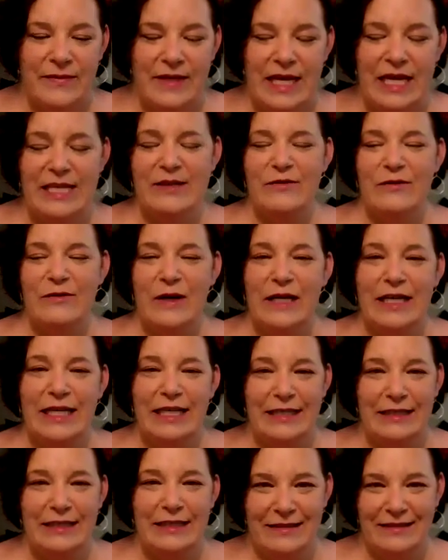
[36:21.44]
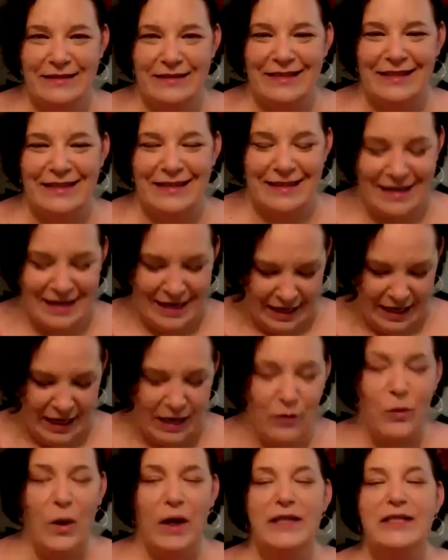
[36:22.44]
He's fine.
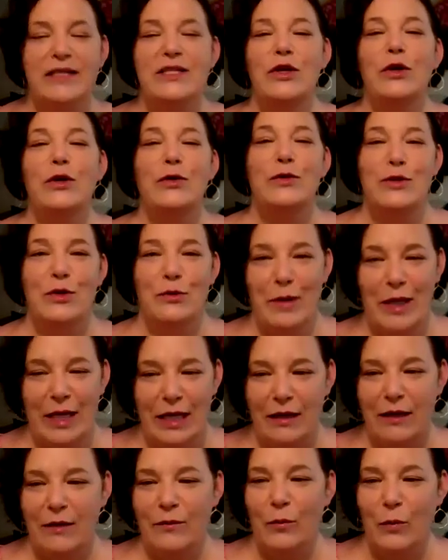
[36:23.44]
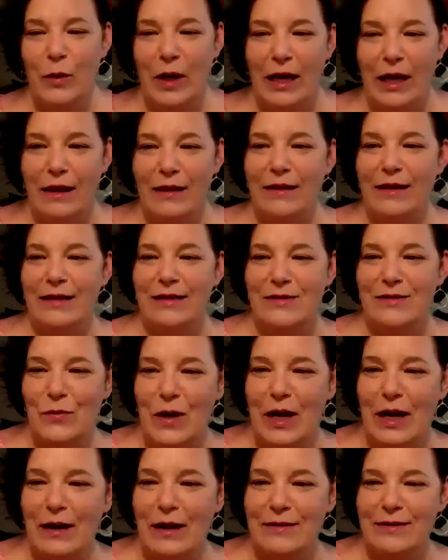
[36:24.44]
He wants you to be well as
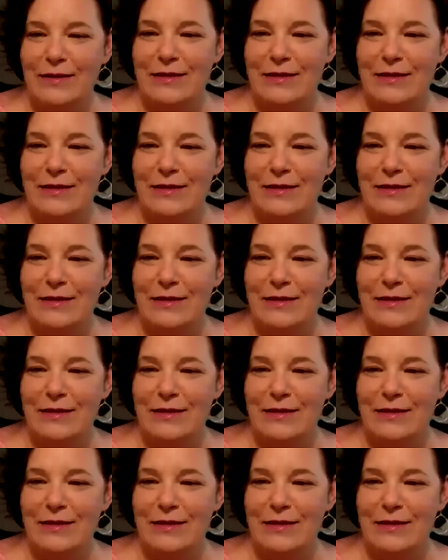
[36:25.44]
well.